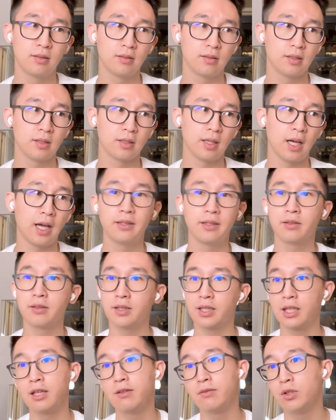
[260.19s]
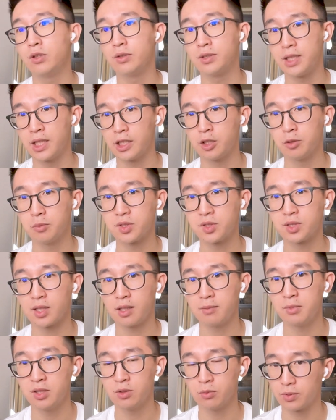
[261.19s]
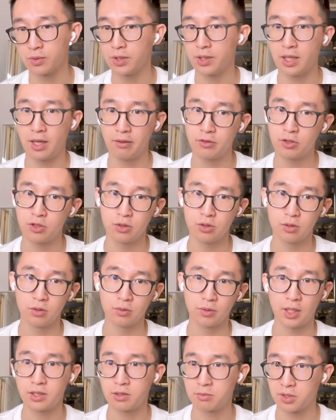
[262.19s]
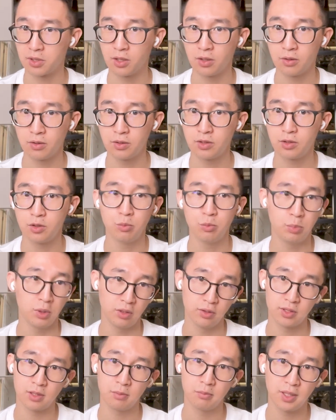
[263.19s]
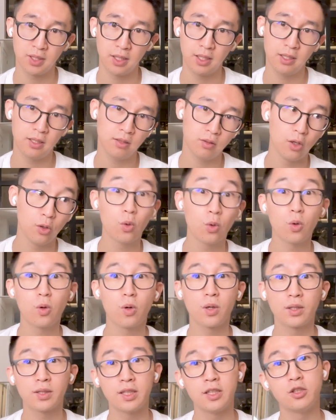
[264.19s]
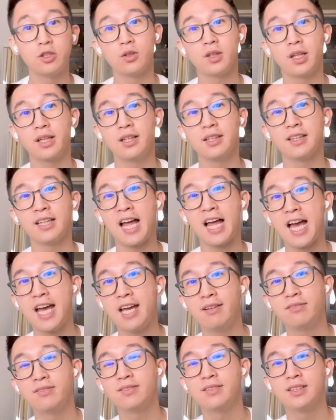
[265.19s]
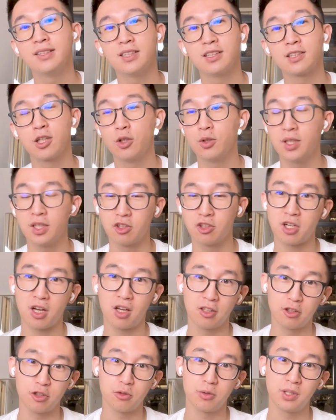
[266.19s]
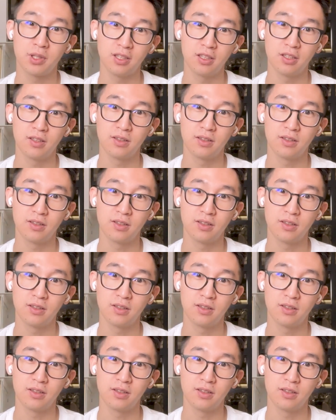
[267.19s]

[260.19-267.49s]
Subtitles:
either they give you a take-home assignment where you have to write some code to build something, or they do like a live coding challenge with you.